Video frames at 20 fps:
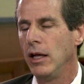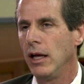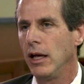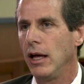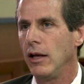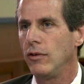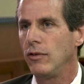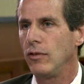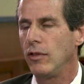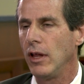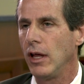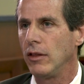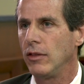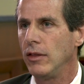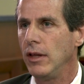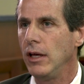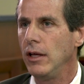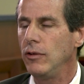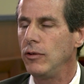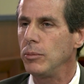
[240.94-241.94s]
is that
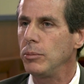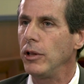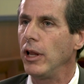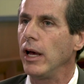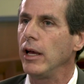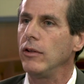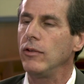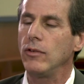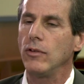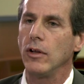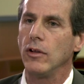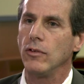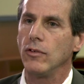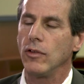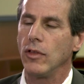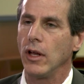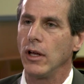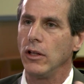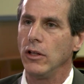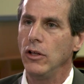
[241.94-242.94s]
these places
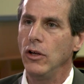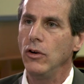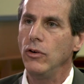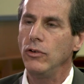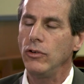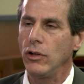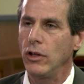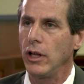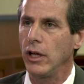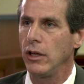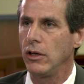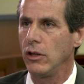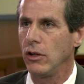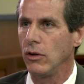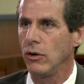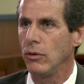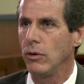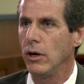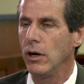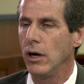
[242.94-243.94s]
that usually
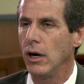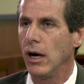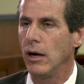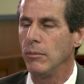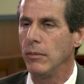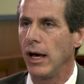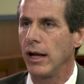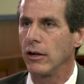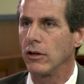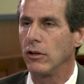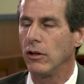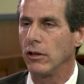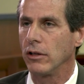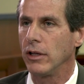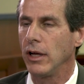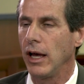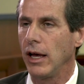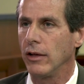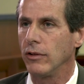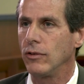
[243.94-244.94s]
do our medical
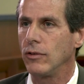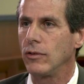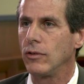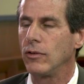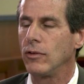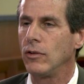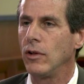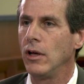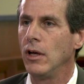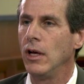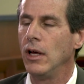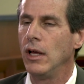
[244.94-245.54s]
tests